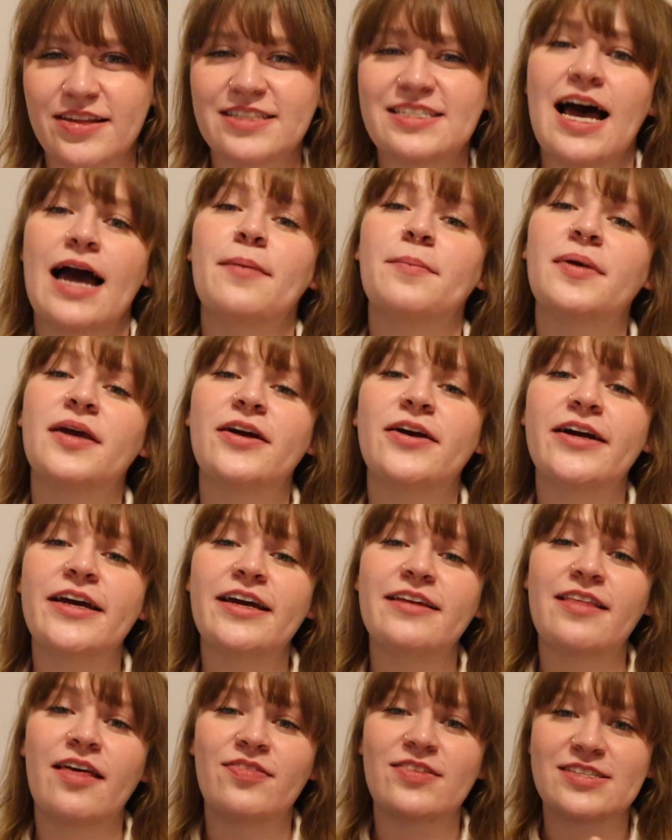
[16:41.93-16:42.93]
The time
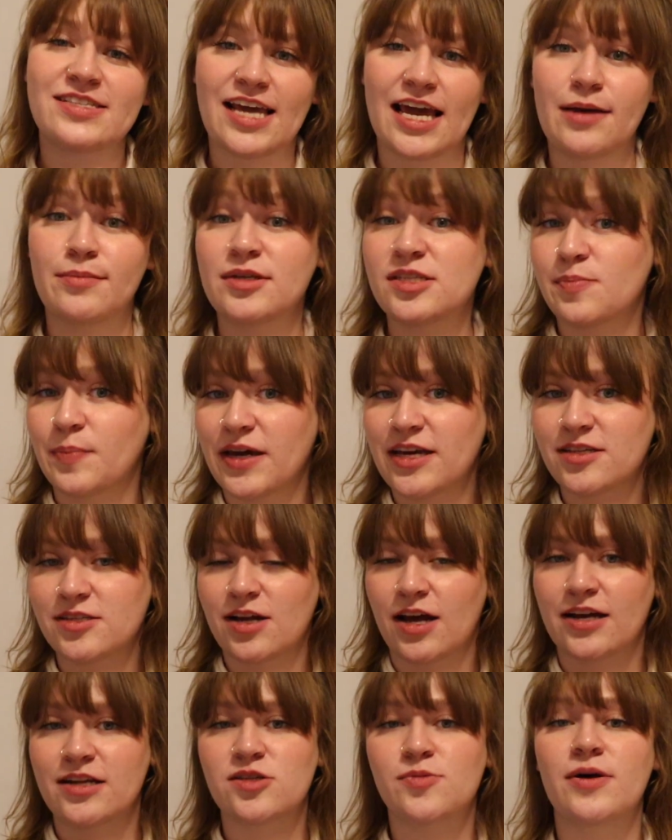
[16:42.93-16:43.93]
period that this game is based
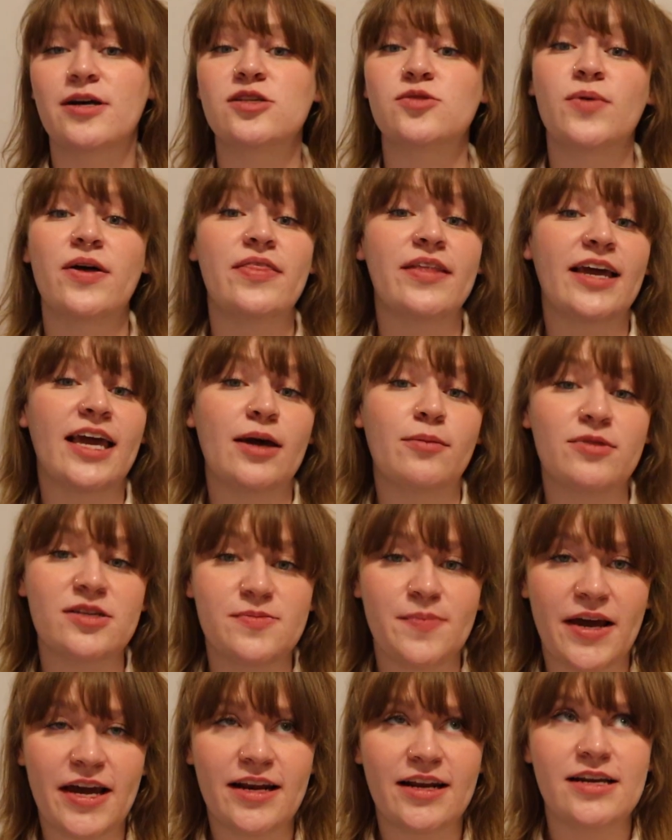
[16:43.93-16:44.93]
on, as well as when the game
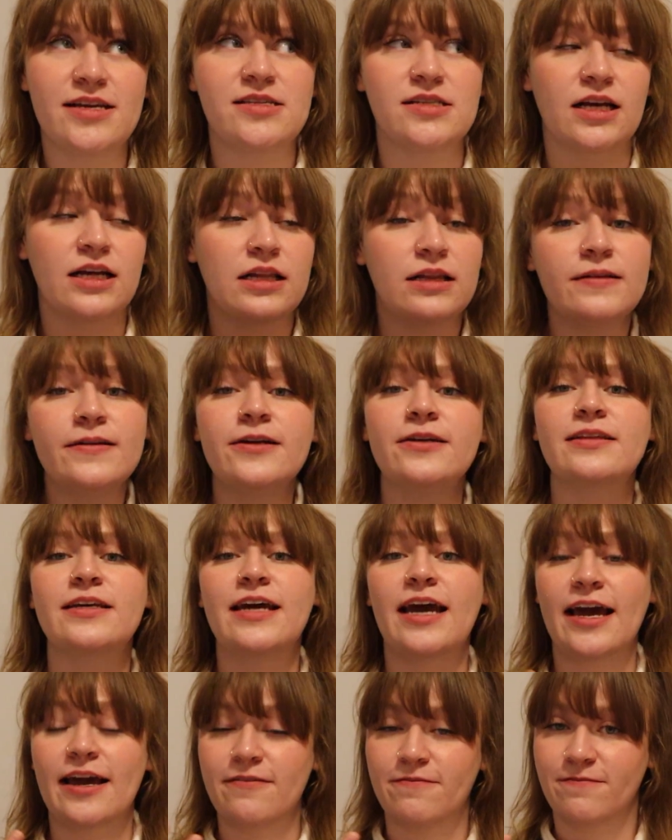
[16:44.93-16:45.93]
was made, is
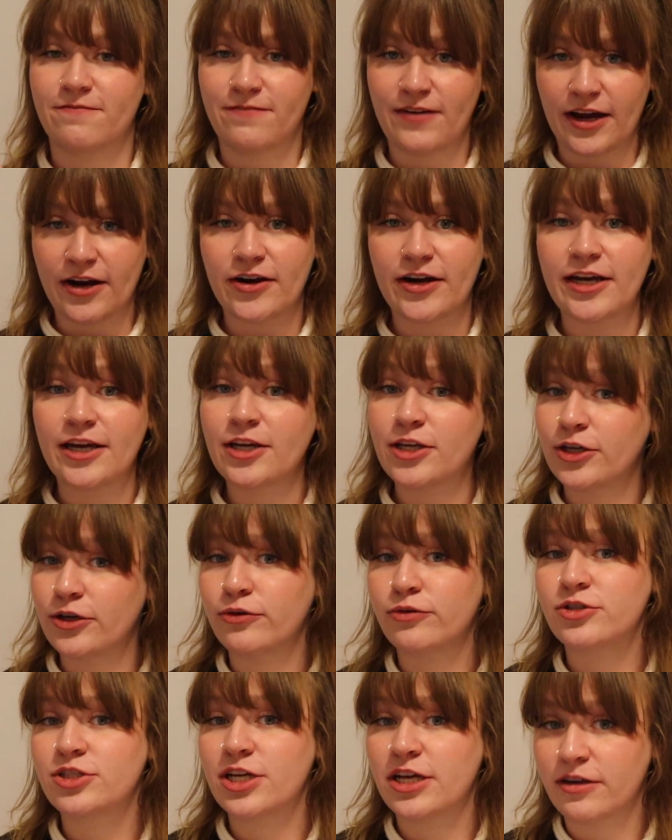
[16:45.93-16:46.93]
clearly a very
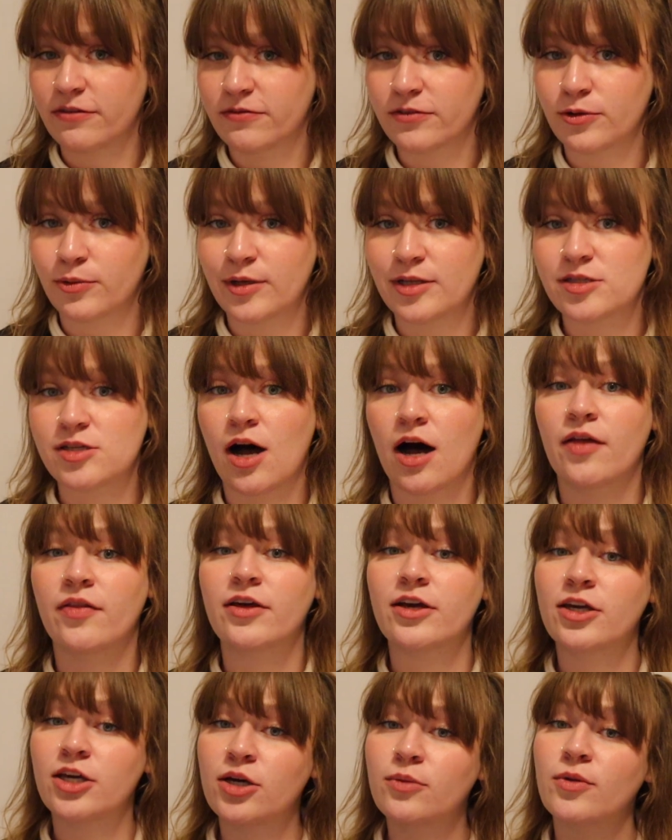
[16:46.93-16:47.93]
huge influence on
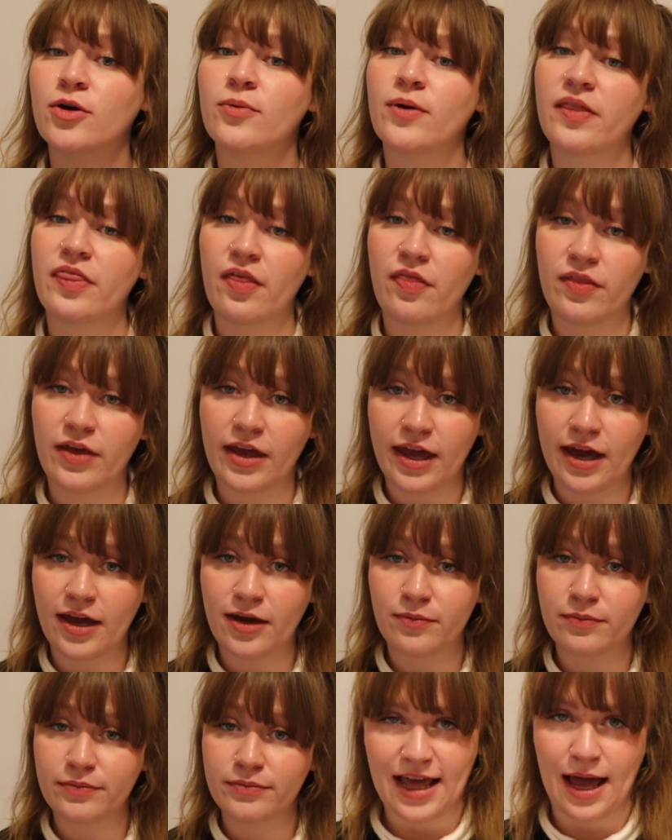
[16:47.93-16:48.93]
the humor within the
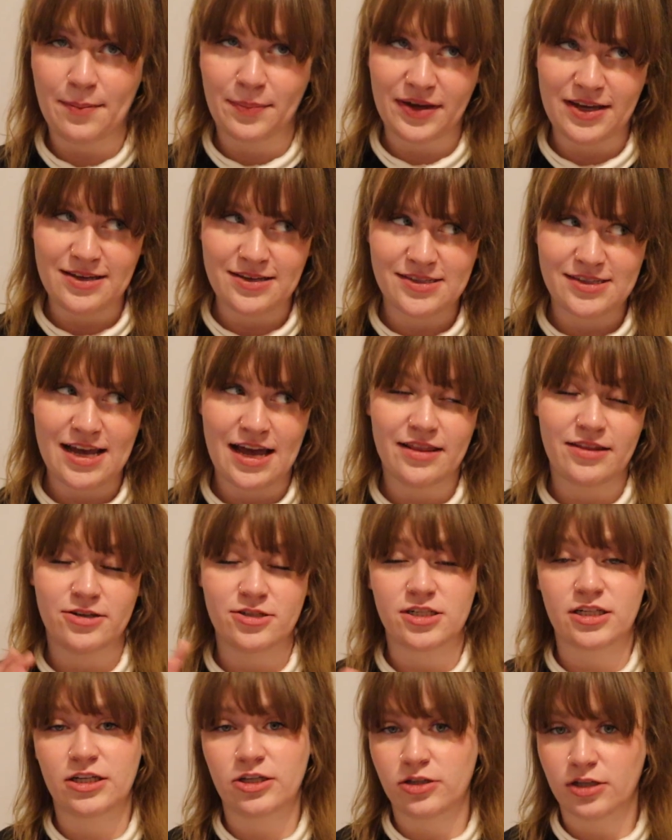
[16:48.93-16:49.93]
game. That being said,
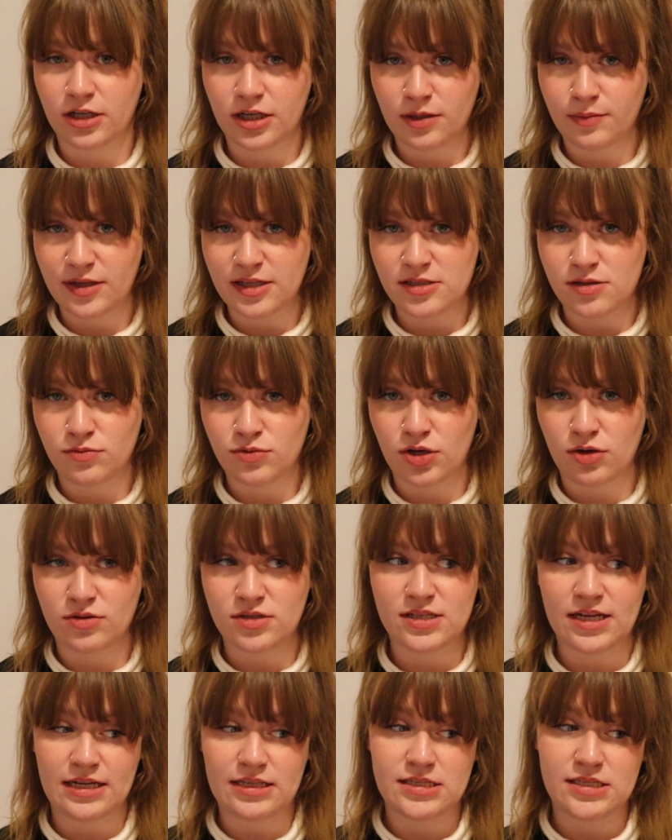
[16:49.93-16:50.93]
there's clearly going to be some
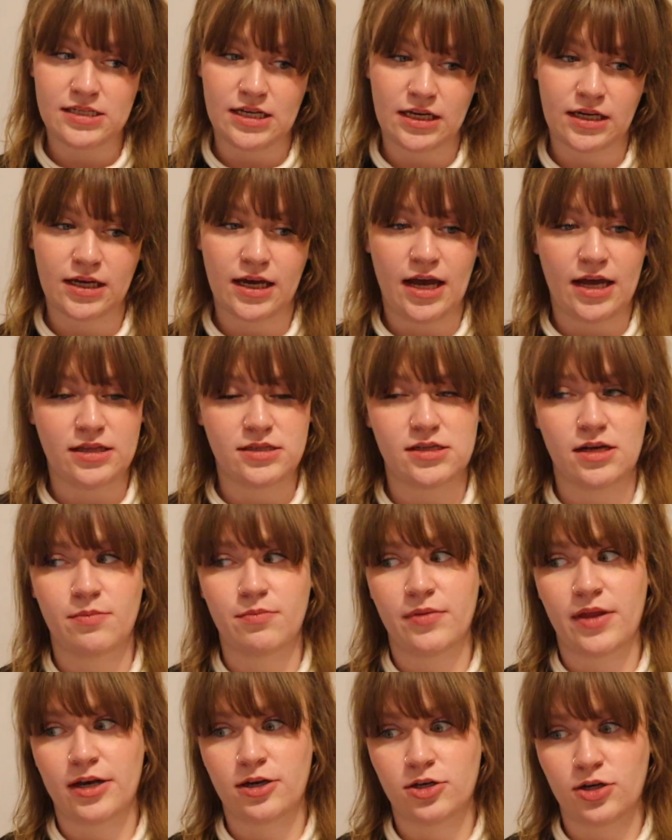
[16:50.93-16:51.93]
jokes that stick and
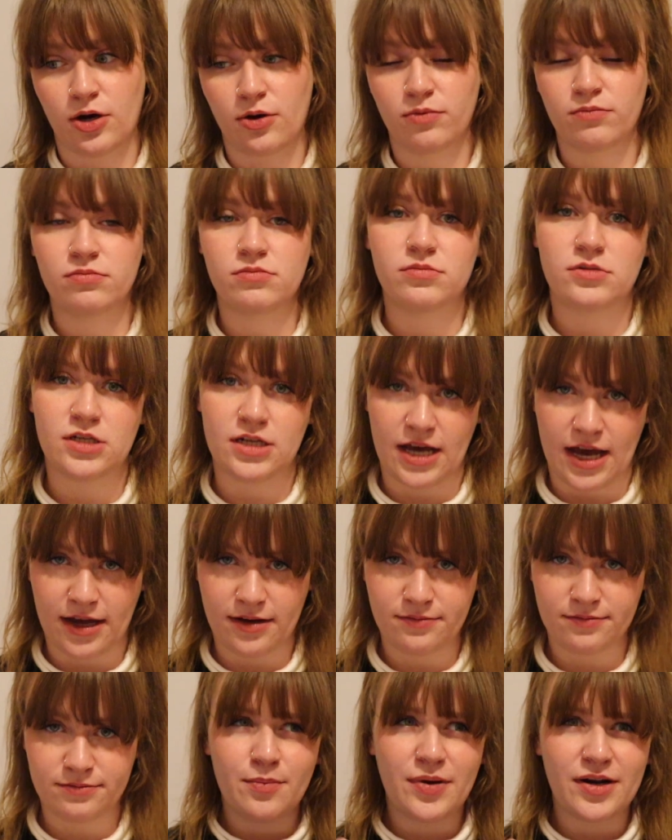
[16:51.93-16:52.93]
some that don't
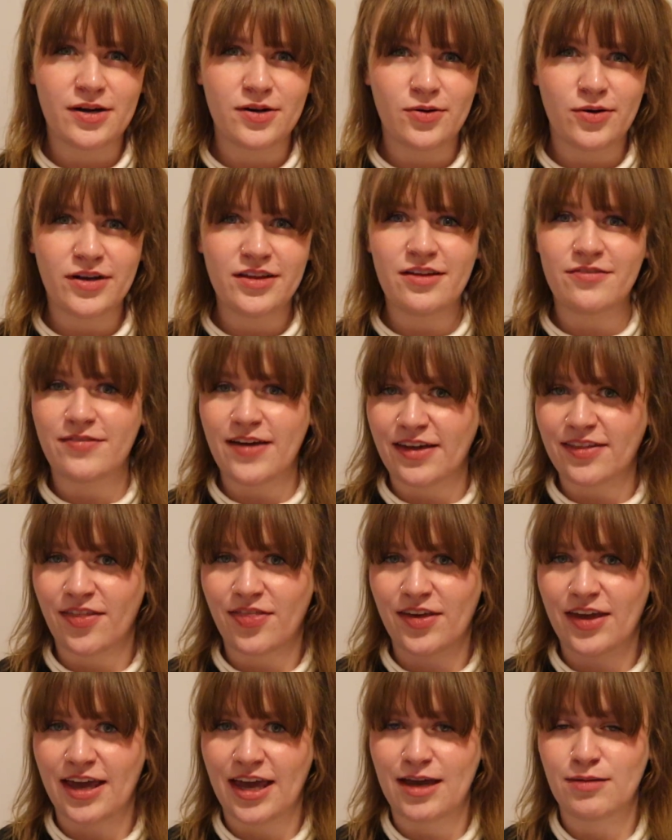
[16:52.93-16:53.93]
today. But ignoring the fact that
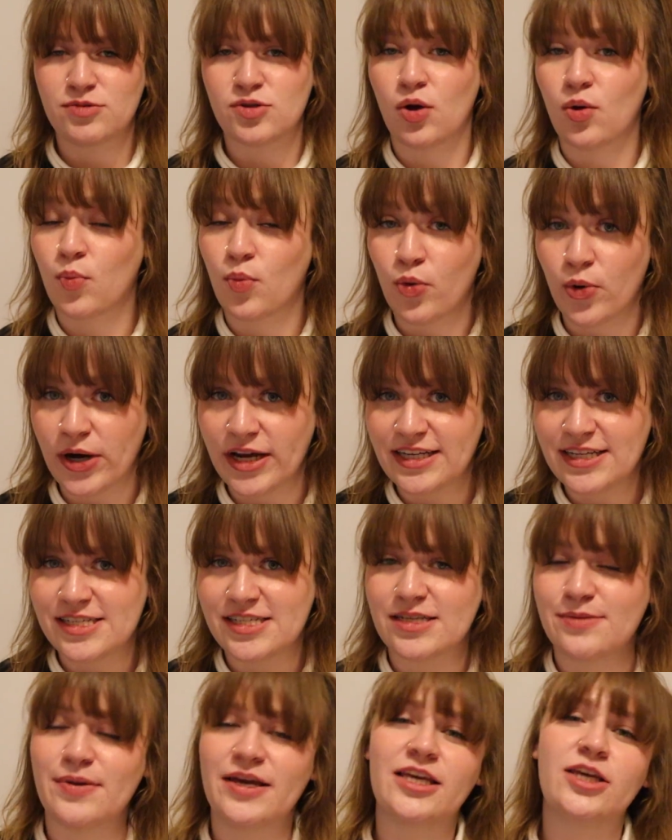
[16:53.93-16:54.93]
the game's whole point
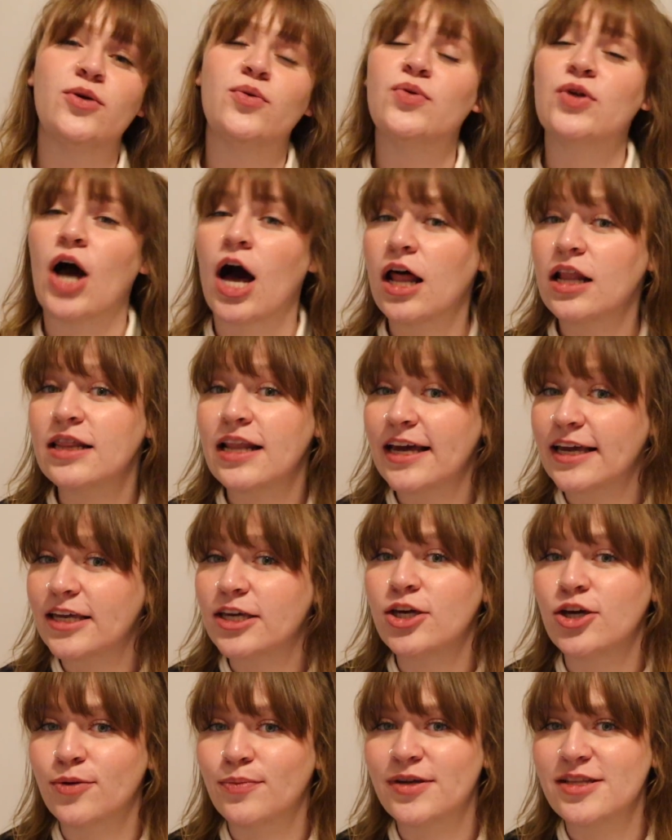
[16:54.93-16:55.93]
is to make you not like
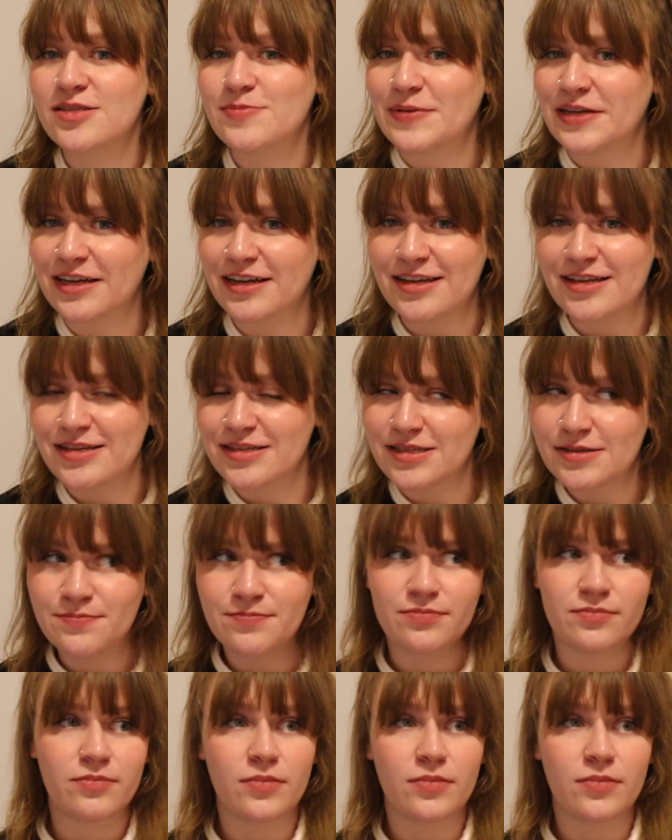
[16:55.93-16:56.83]
humans because